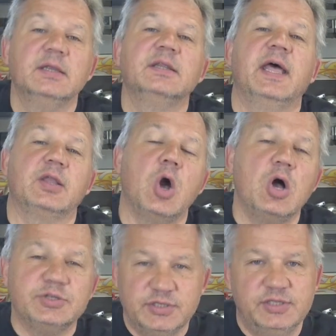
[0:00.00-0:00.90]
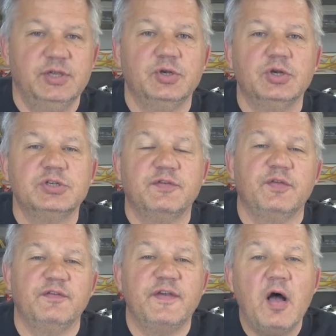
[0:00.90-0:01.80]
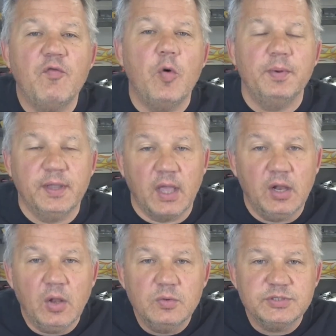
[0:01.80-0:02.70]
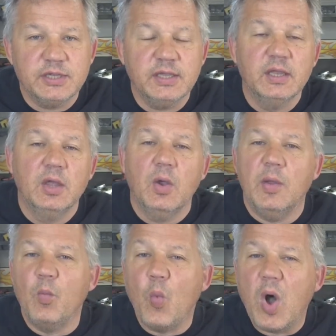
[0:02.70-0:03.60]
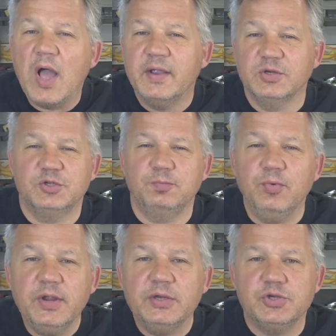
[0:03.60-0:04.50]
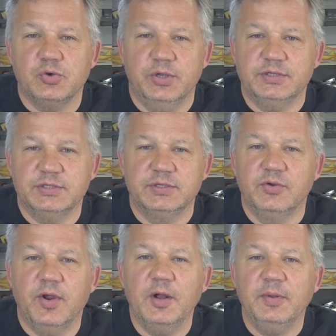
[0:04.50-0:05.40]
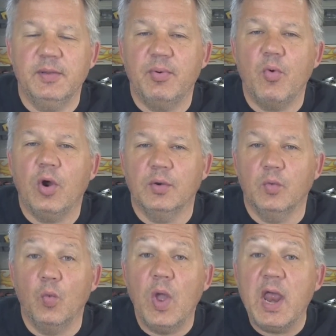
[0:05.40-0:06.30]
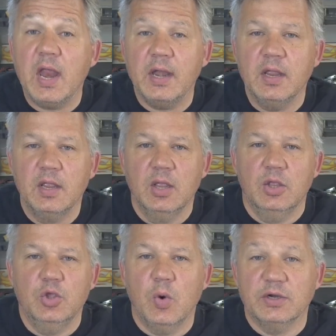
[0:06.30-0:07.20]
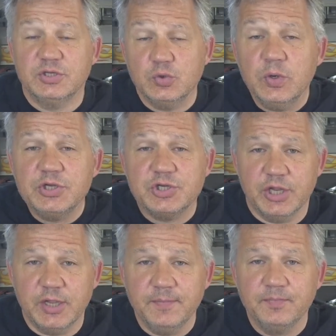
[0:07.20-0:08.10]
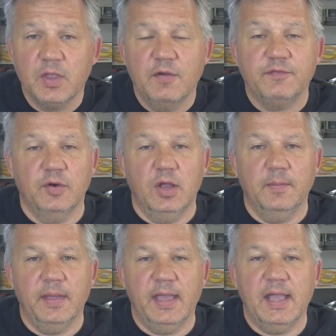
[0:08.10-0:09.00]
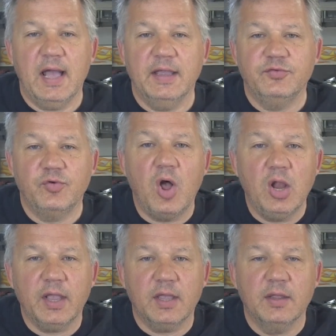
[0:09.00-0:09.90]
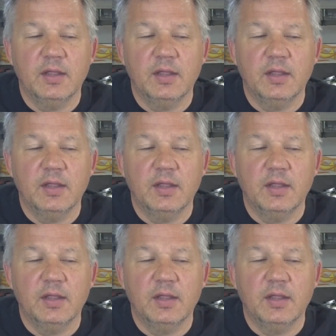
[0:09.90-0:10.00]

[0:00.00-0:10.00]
that causes the inertia for the valve opening and closing, and why your spring choice is incredibly important when you are switching from a hydraulic